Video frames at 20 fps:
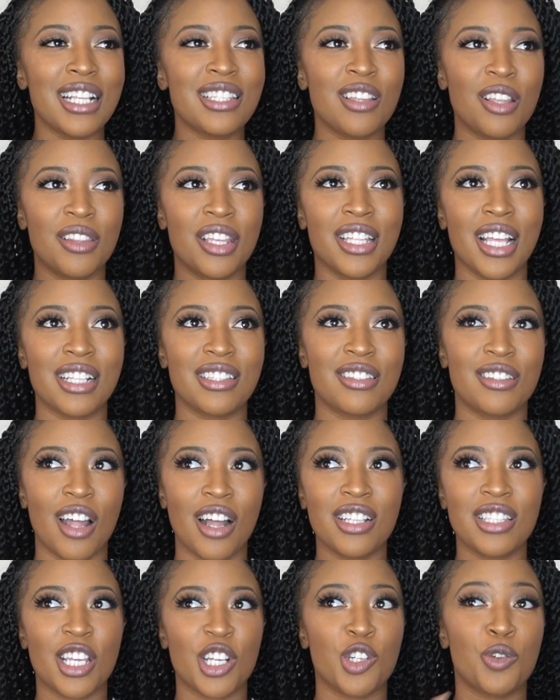something that's
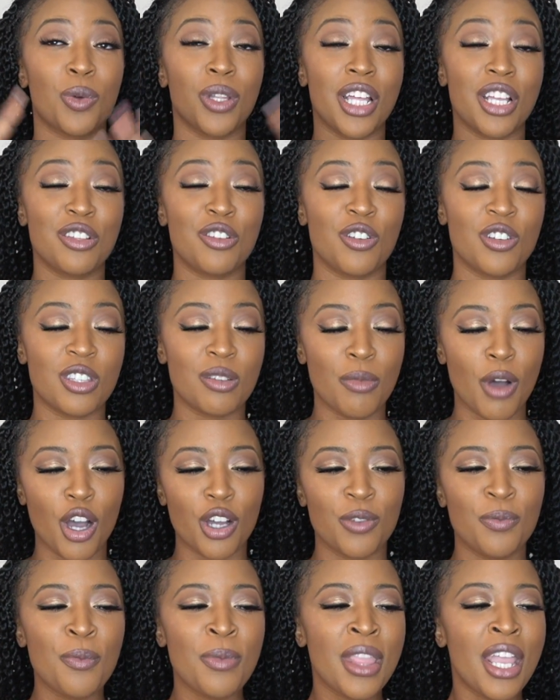not sexual that turns him
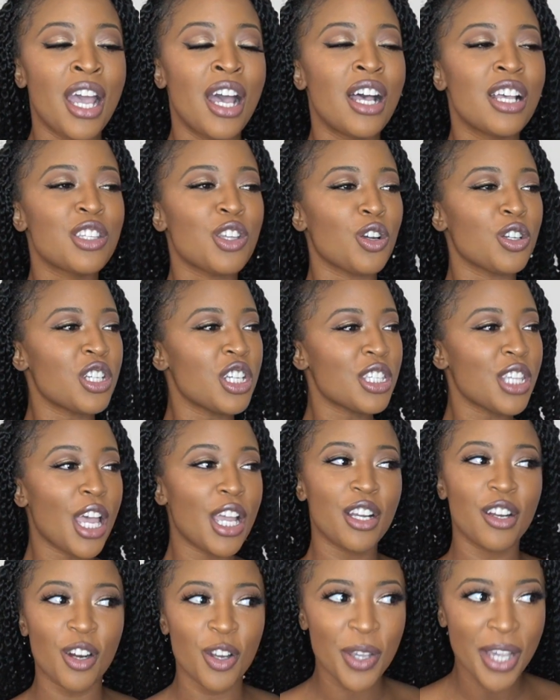on. So she's
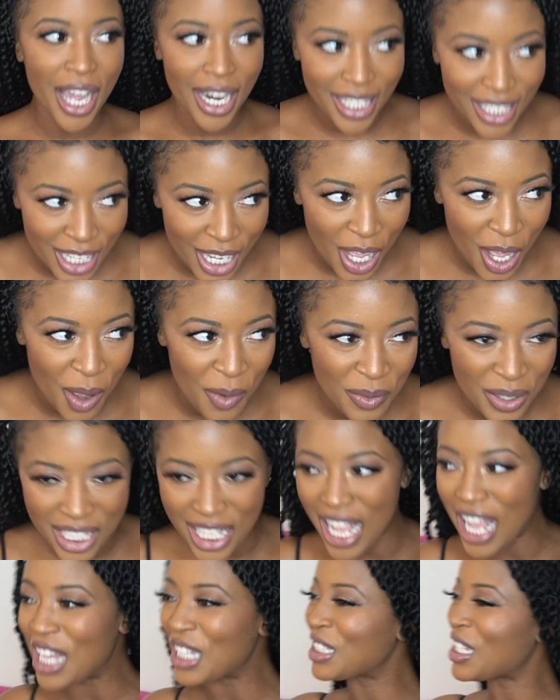like, girl, you got a gun?
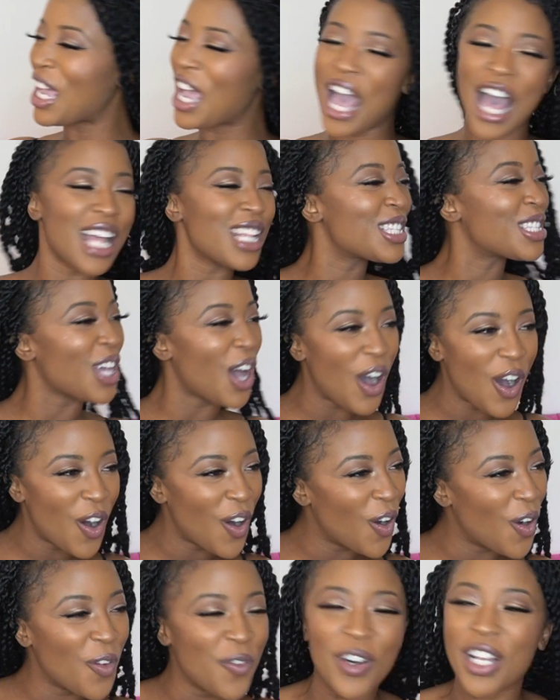I was like, I
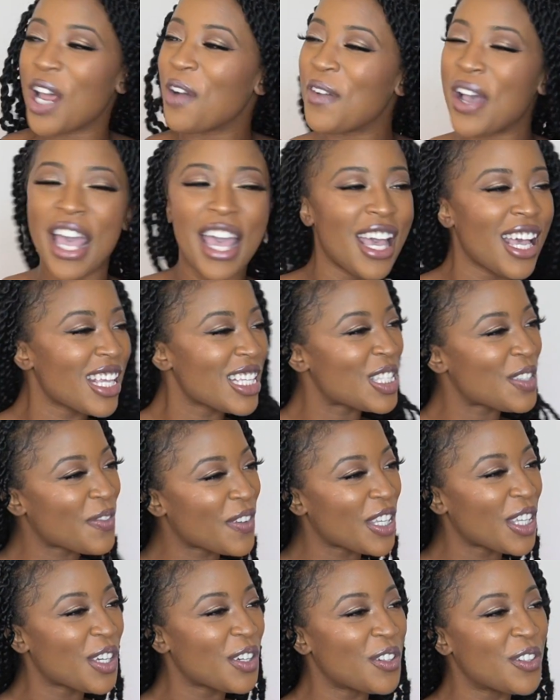don't, but I'm gonna ask
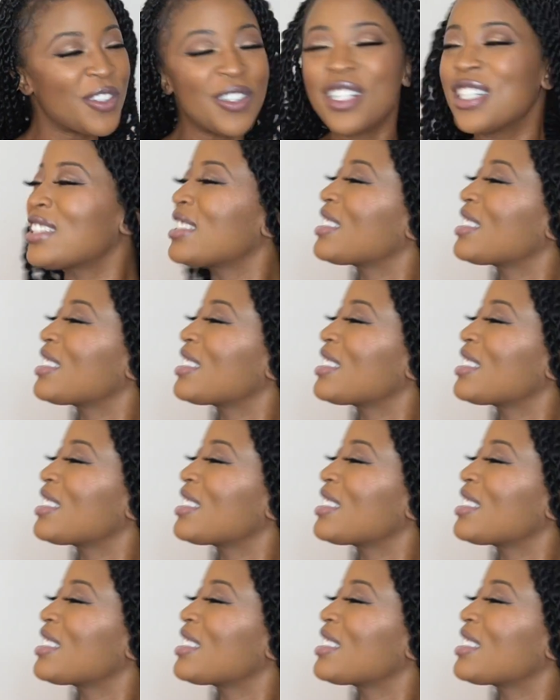for you.